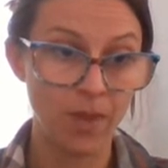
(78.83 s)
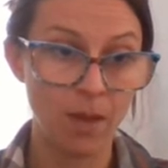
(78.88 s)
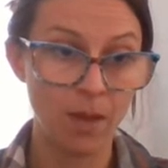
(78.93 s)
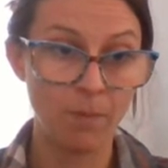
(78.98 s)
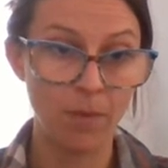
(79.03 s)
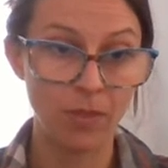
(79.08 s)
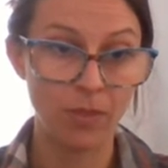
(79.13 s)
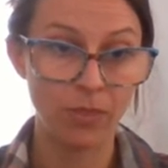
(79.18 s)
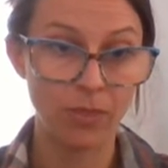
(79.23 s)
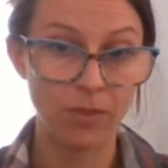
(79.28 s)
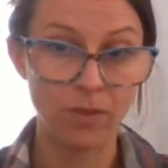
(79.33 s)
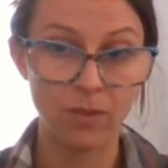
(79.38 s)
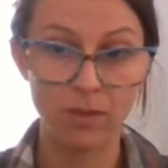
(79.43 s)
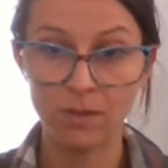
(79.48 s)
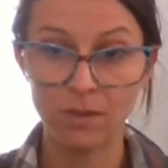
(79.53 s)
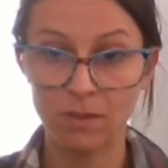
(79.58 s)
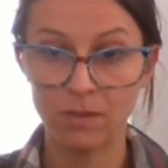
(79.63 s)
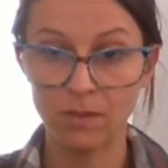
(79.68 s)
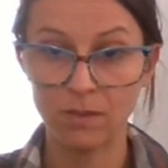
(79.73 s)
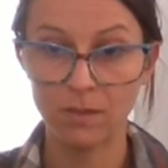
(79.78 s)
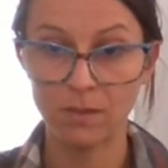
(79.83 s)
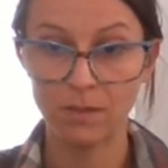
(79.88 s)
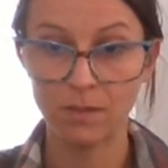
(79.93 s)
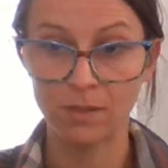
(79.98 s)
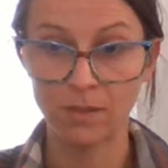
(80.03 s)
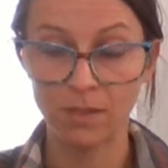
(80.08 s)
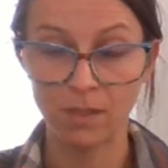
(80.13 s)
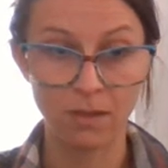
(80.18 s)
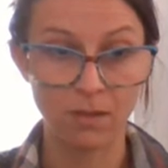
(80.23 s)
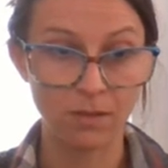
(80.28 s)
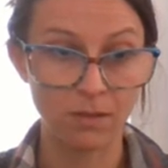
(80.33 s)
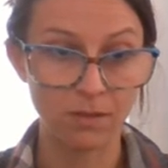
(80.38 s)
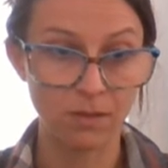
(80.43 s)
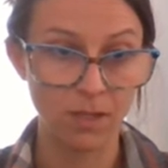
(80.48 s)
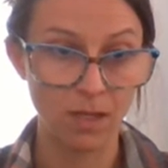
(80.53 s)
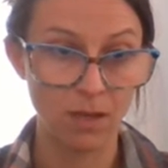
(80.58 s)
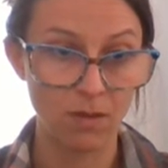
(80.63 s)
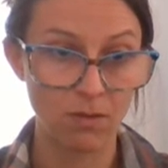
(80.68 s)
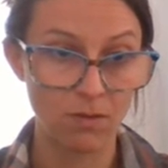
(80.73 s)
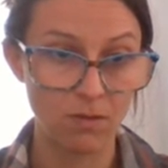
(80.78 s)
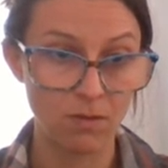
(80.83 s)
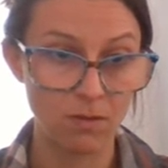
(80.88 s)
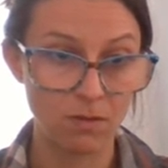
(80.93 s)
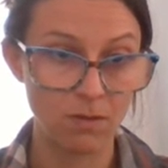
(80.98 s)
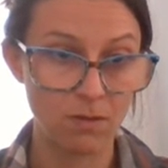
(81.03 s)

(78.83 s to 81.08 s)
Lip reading: a month cycle.